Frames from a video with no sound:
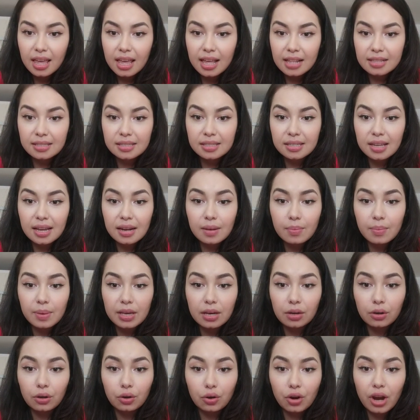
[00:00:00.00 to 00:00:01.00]
it's going to
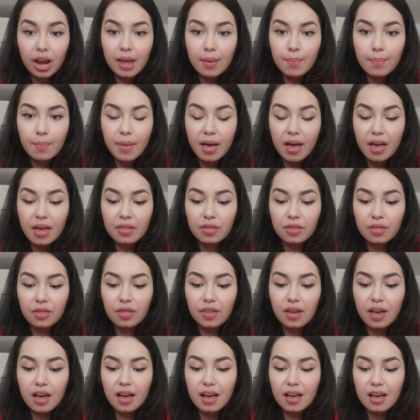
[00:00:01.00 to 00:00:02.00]
be a great month.
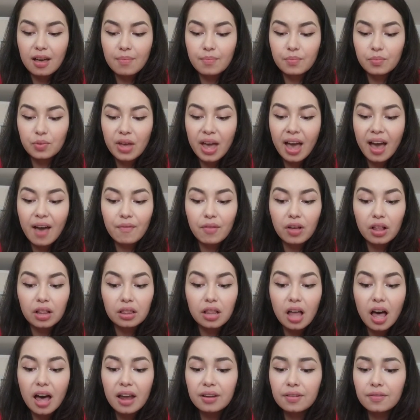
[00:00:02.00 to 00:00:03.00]
You have a
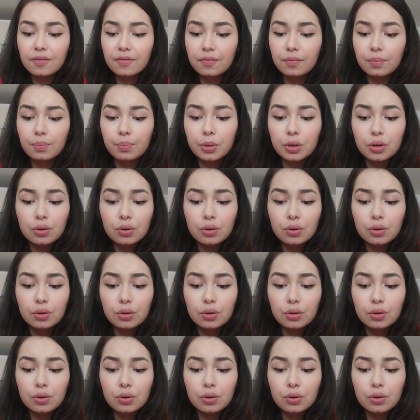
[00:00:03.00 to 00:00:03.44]
lot of